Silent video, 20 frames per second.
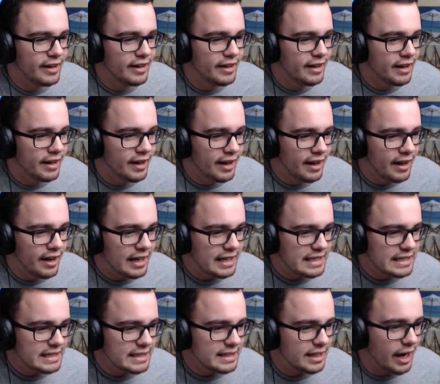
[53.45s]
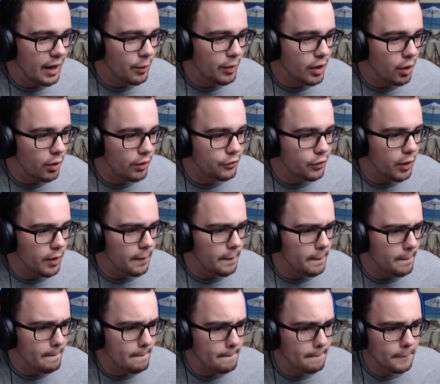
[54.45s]
And we're going for it.
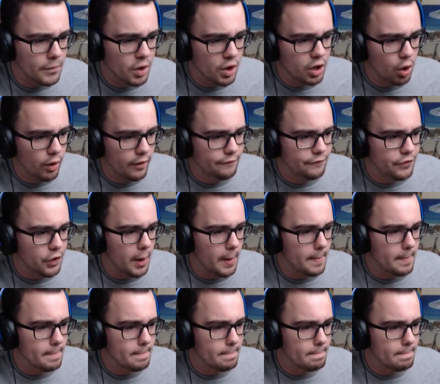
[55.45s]
We're going for it.